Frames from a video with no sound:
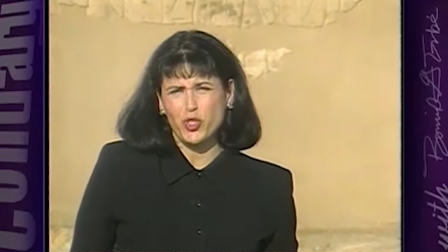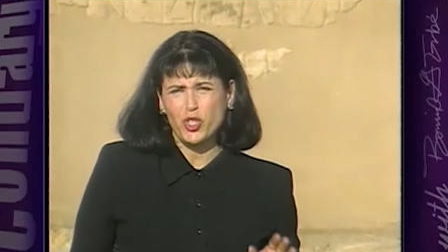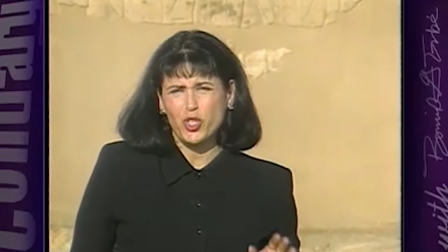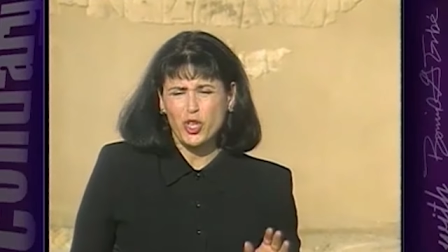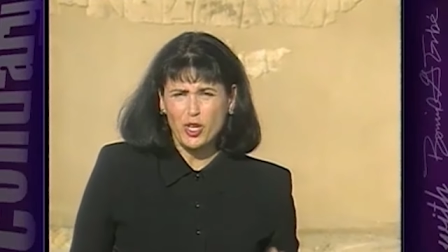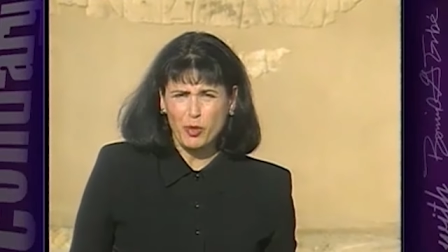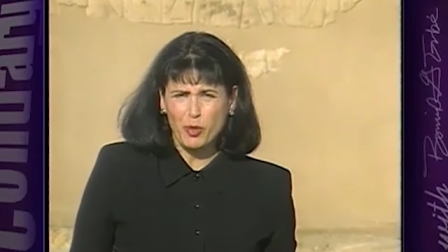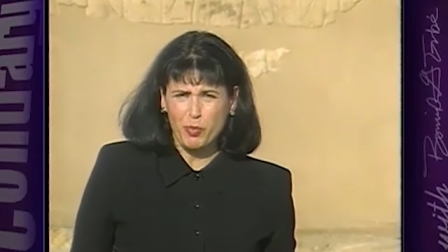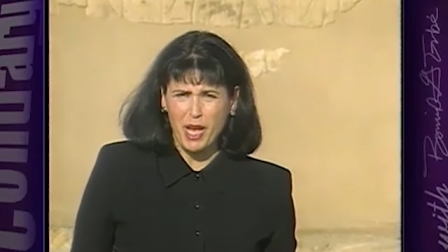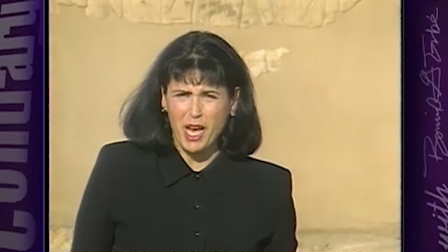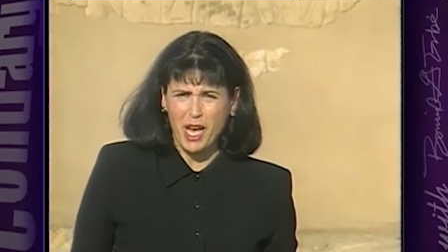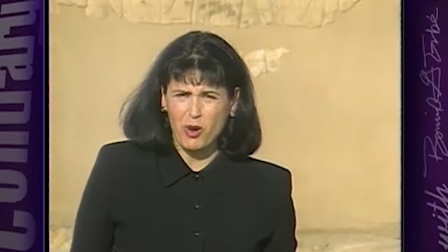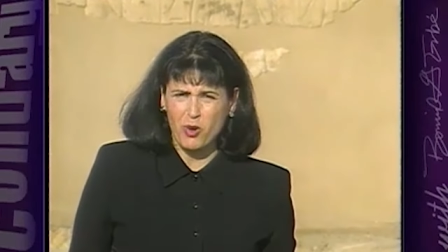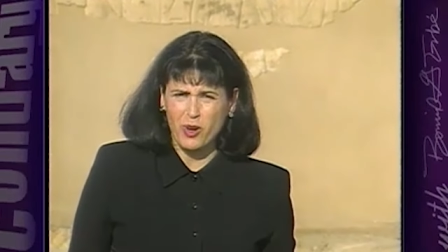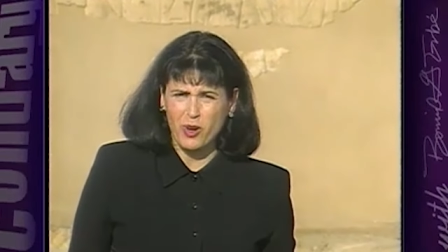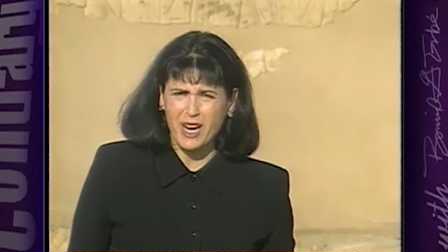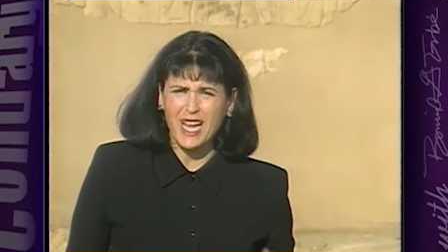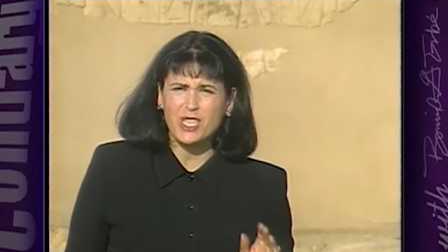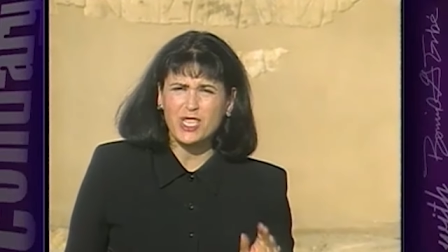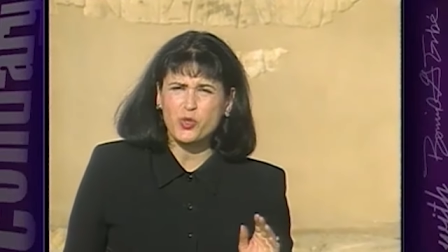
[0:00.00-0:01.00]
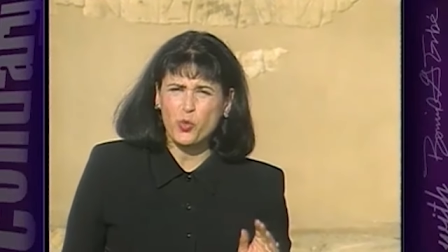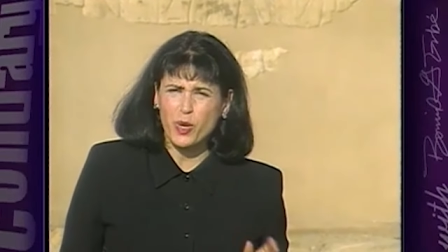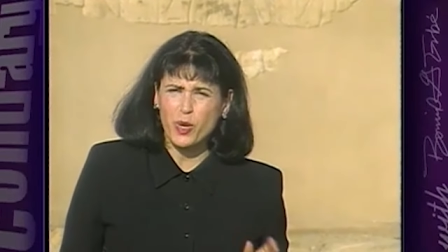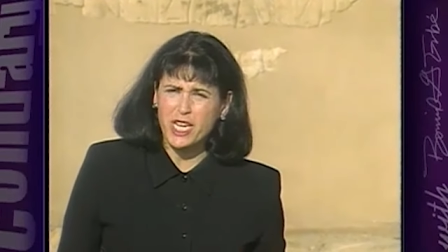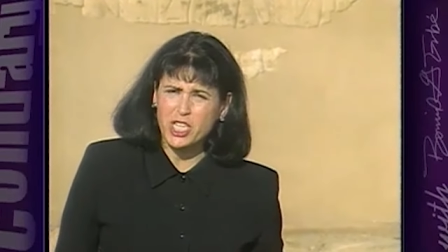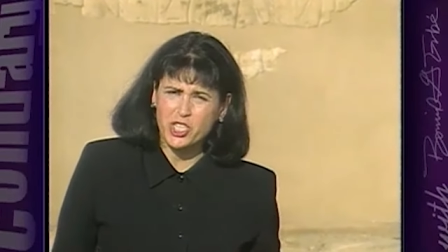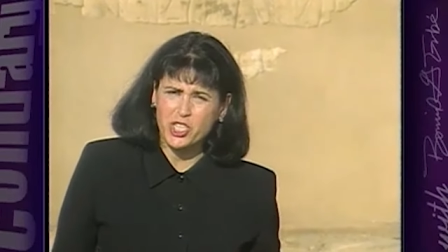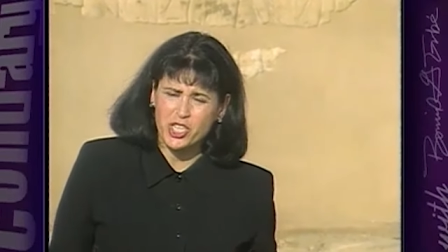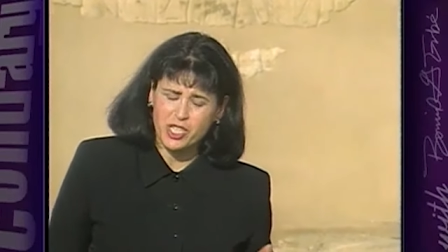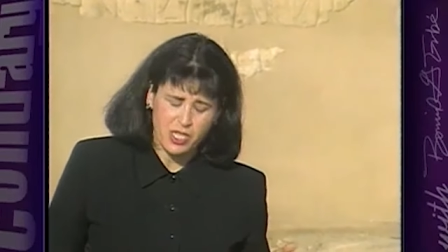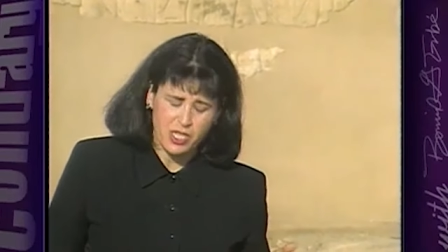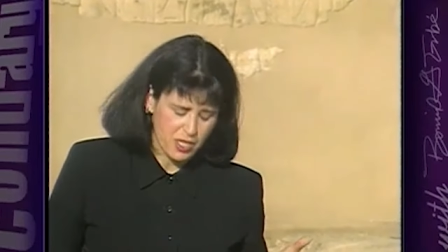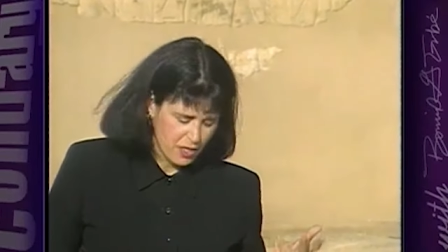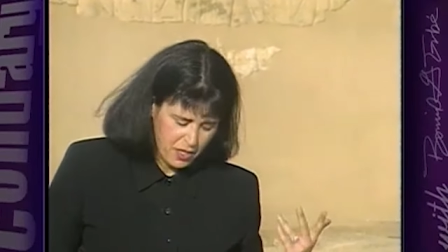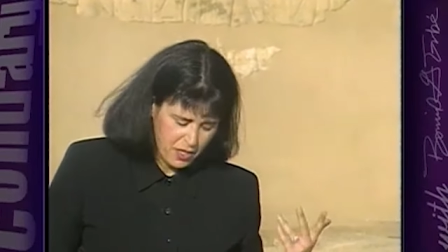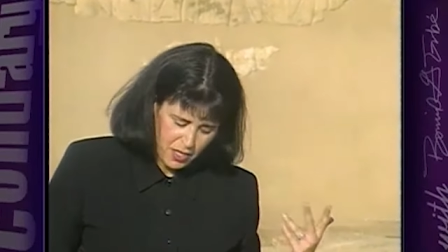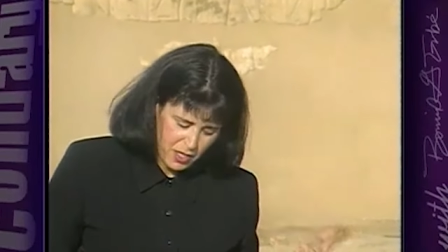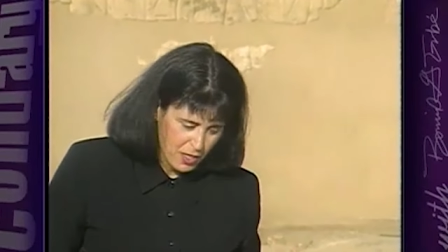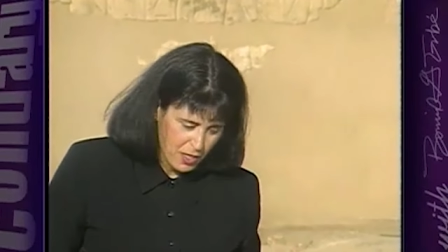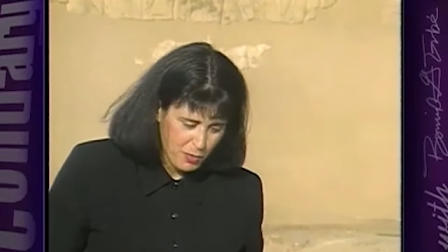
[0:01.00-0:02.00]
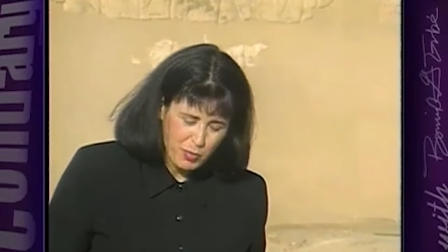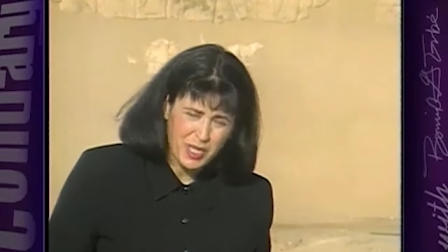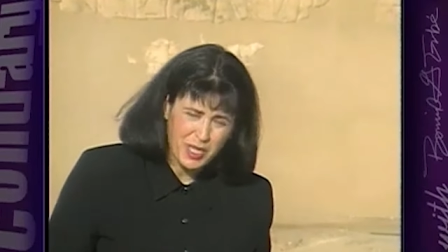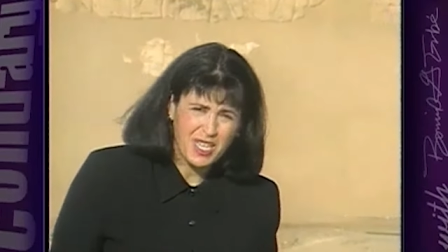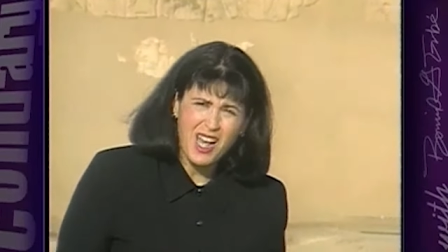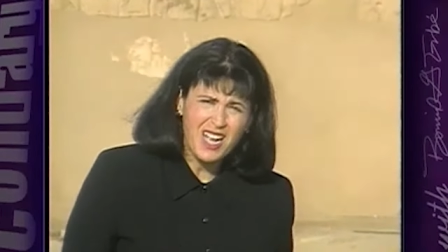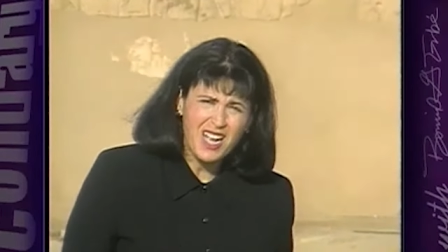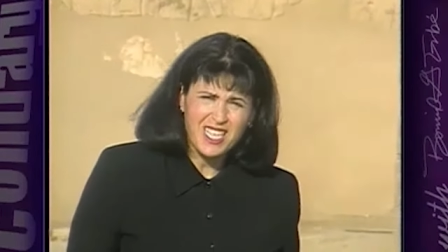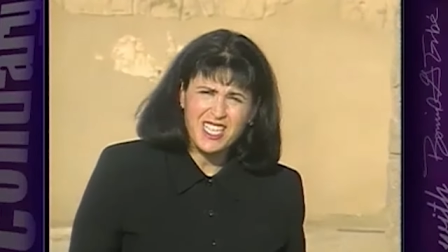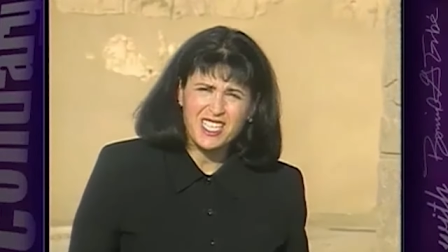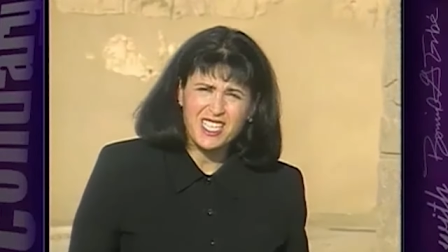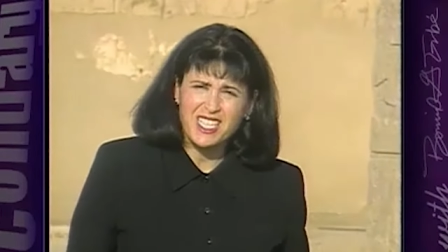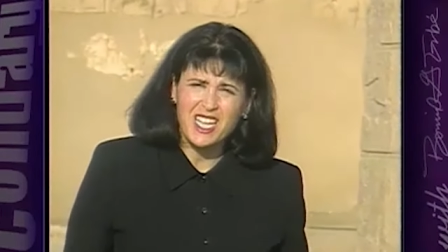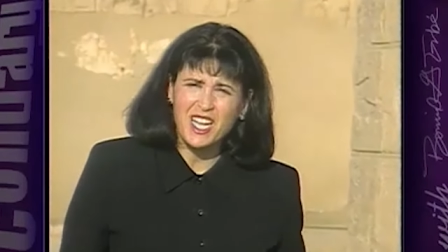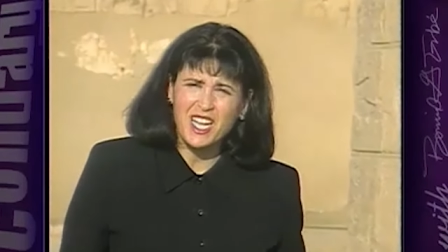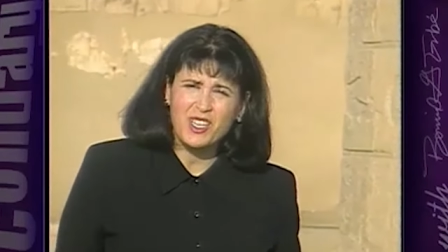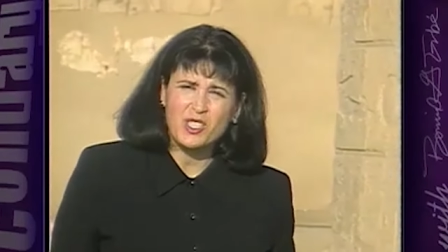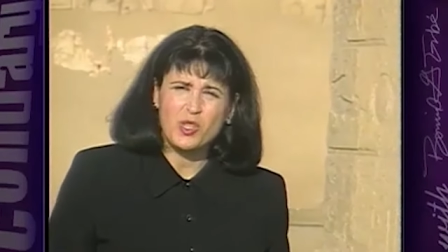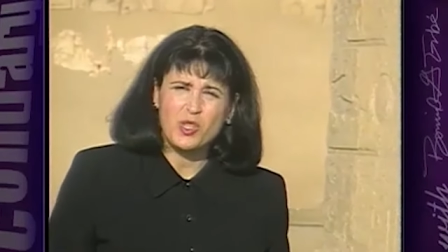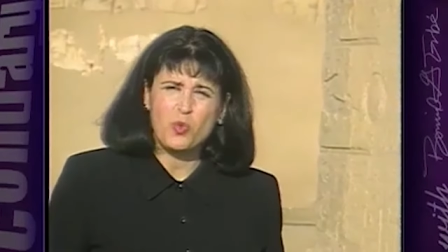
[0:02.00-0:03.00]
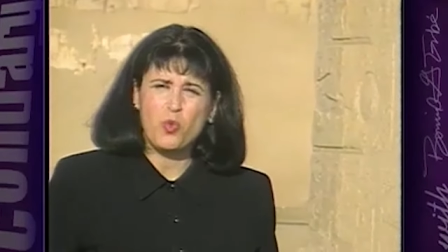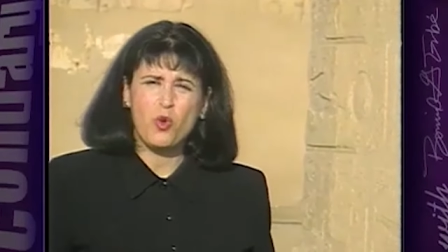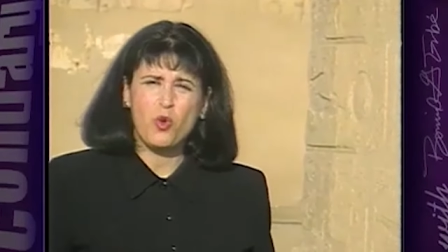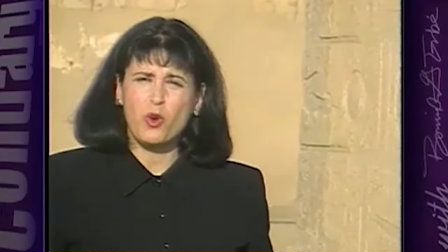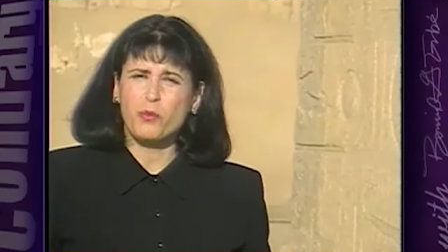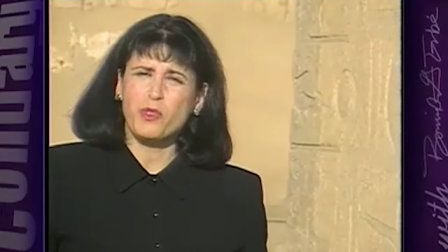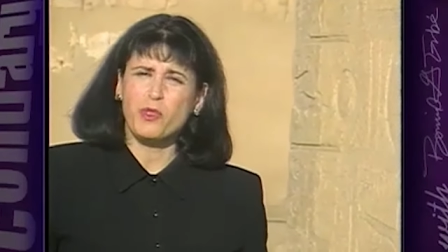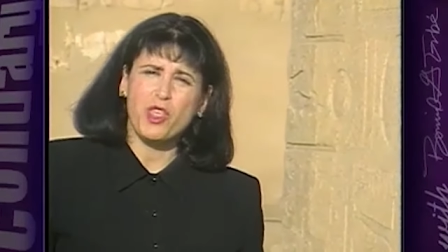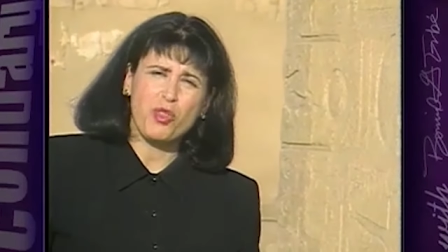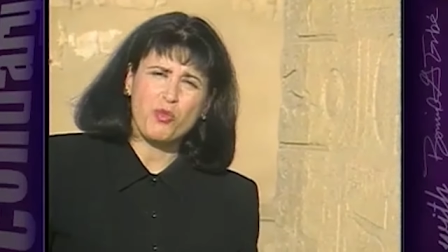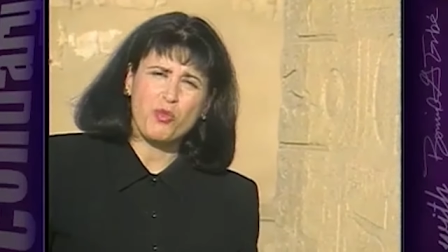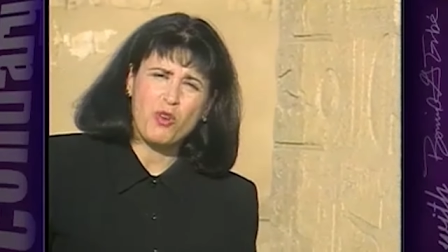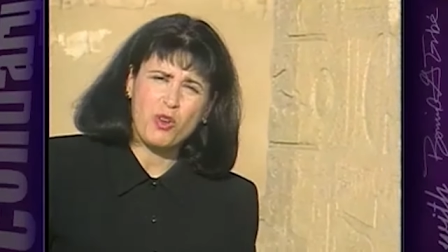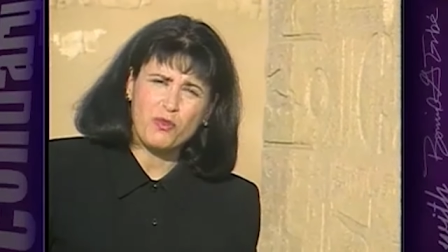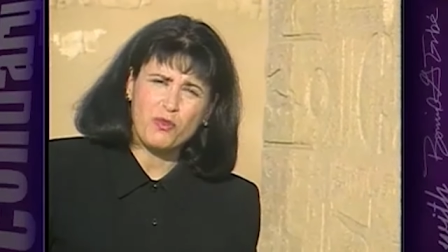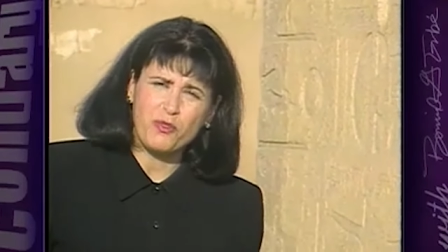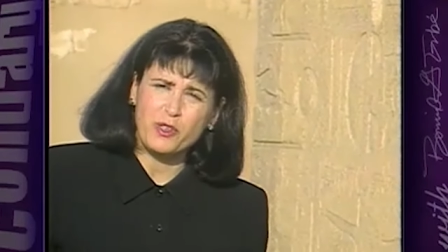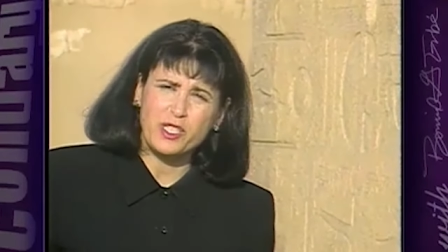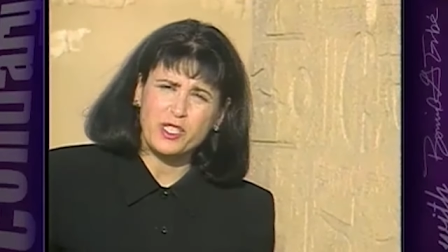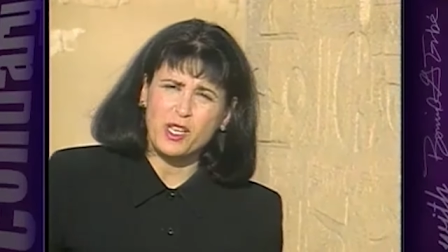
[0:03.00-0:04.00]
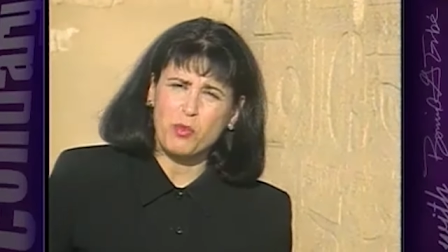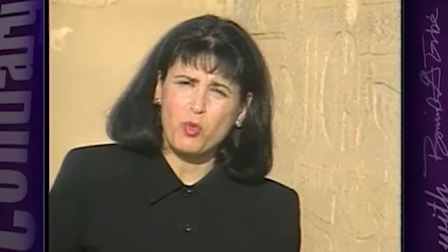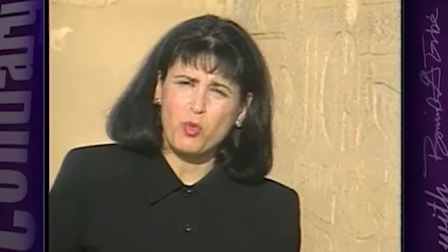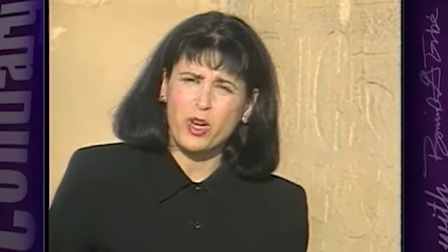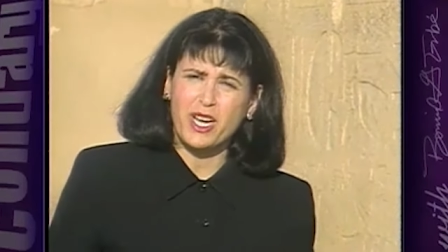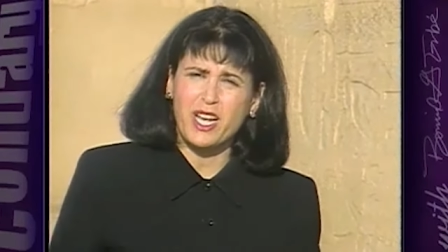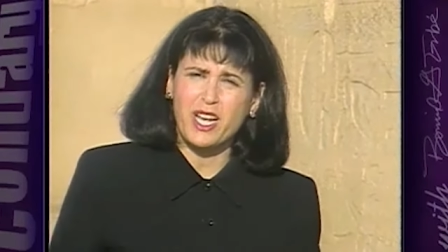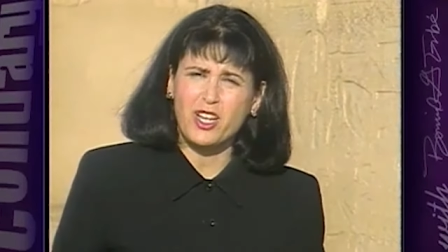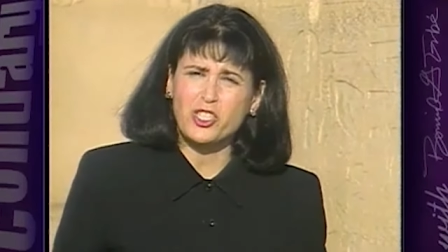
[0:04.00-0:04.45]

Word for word: took power as regent. But not content to warm the throne for someone else,